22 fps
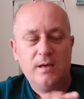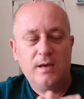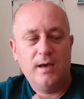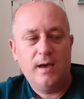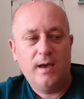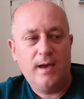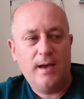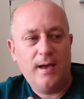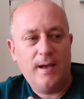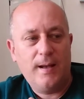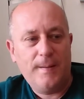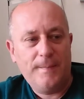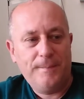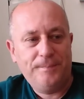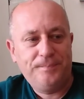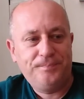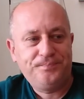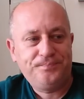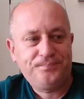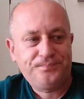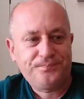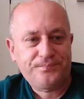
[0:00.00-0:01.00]

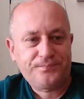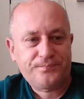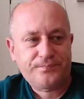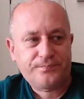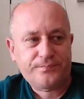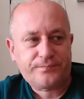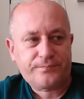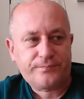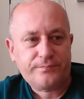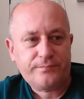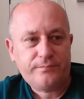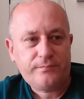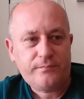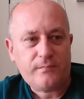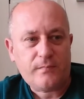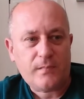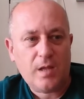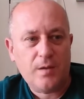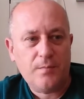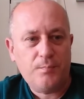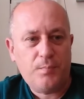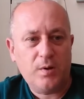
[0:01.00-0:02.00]
Um,
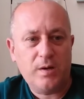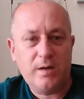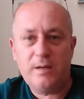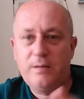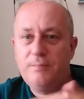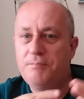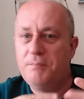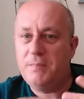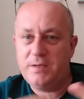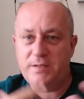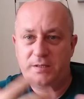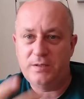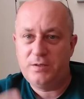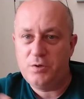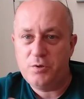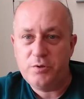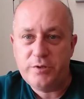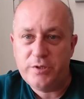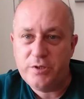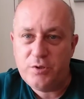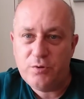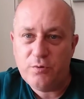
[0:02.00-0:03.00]
but it
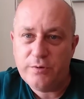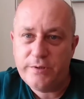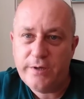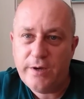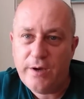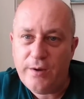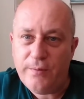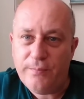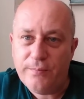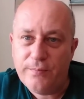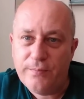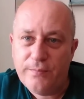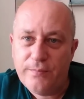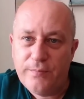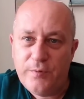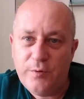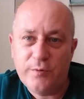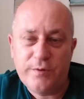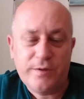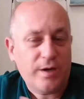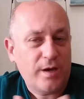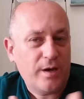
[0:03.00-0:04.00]
misuses your time.
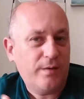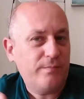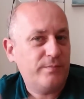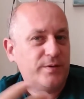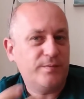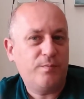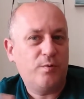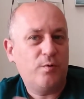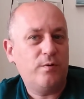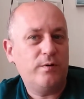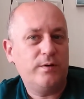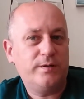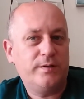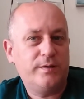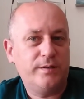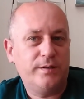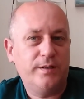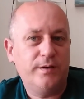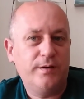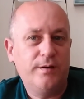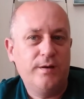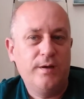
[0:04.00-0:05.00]
Your time's important to
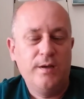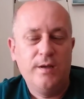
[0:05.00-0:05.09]
you.